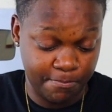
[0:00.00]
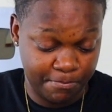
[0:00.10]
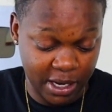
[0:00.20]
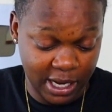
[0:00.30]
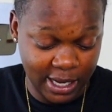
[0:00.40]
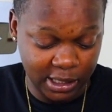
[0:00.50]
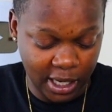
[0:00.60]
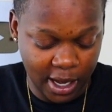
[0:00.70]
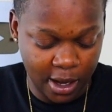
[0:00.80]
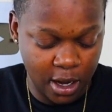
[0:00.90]
Big ass
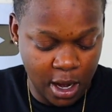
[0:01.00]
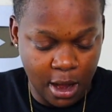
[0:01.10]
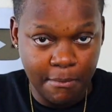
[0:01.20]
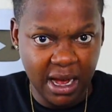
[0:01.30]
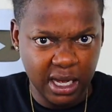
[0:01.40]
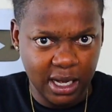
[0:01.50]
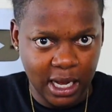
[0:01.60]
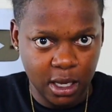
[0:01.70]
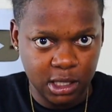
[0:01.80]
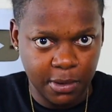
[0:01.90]
head. My
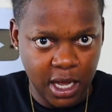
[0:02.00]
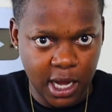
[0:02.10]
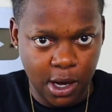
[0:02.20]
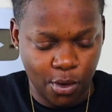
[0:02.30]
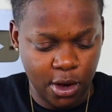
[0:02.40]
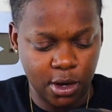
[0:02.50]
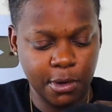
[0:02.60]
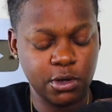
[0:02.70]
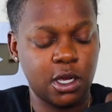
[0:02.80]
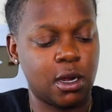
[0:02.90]
nickname used to be Head growing up.
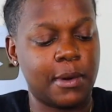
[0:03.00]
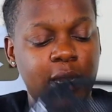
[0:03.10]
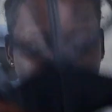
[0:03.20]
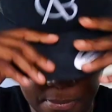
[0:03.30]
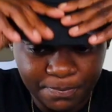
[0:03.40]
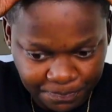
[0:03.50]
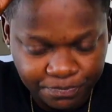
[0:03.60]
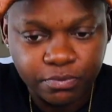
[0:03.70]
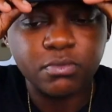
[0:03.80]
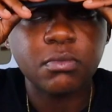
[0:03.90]
Don't tell nobody that.
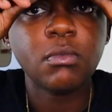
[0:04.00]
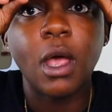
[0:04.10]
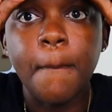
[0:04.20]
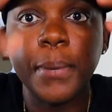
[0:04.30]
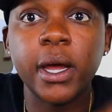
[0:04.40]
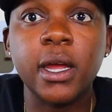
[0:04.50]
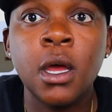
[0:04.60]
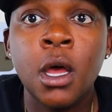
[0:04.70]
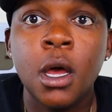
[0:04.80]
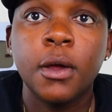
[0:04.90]

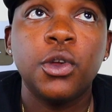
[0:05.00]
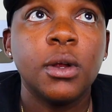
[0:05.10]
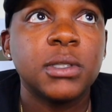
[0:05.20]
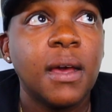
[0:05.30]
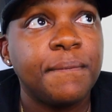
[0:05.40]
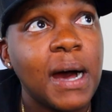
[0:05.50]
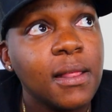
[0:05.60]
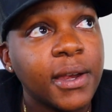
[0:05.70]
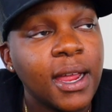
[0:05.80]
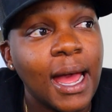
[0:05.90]
But you know what I'm saying?
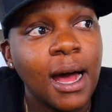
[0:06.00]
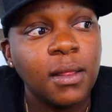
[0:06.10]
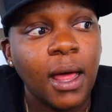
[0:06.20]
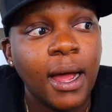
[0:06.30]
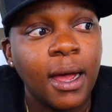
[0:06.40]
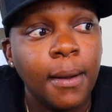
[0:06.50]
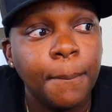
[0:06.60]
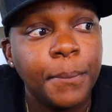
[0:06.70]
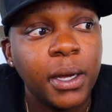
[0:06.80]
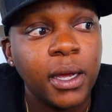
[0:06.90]
Follow their
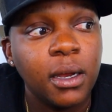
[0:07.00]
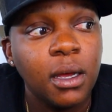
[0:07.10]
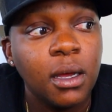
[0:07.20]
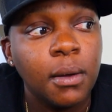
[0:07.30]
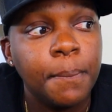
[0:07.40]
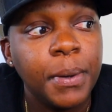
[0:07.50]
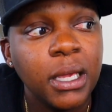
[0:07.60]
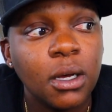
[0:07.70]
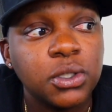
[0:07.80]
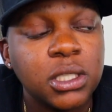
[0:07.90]
outline, but be
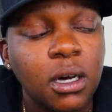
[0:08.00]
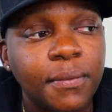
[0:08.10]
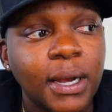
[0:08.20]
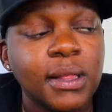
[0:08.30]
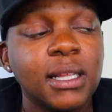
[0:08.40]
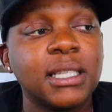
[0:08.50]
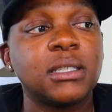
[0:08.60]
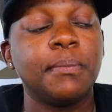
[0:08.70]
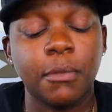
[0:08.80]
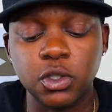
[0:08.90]
yourself. And I think that's
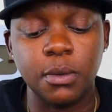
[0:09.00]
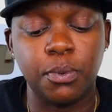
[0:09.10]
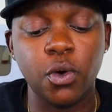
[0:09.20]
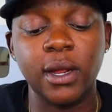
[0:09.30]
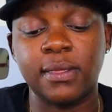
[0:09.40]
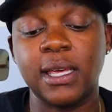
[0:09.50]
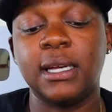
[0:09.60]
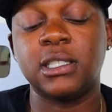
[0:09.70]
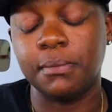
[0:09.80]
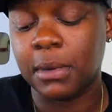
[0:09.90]
the most important
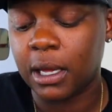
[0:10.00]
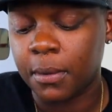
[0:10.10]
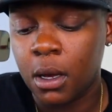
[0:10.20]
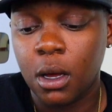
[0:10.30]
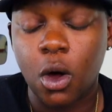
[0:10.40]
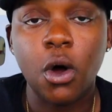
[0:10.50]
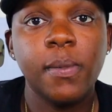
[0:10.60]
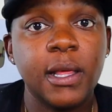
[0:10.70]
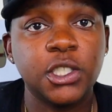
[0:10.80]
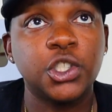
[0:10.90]
thing to me
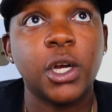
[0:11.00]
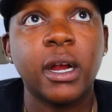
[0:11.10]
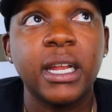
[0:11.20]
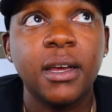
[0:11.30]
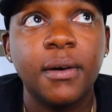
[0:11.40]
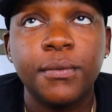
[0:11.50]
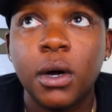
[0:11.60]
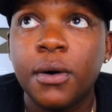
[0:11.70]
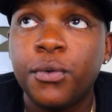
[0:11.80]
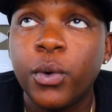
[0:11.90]
on this journey of,
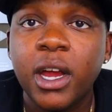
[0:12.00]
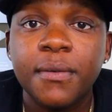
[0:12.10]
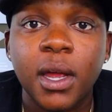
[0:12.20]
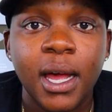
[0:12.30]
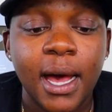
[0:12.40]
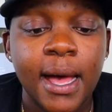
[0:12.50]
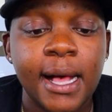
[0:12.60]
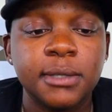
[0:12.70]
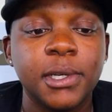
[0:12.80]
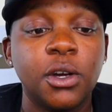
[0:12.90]
of wherever God
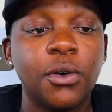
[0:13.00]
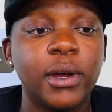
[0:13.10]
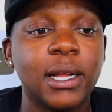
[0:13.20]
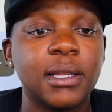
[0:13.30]
has me going.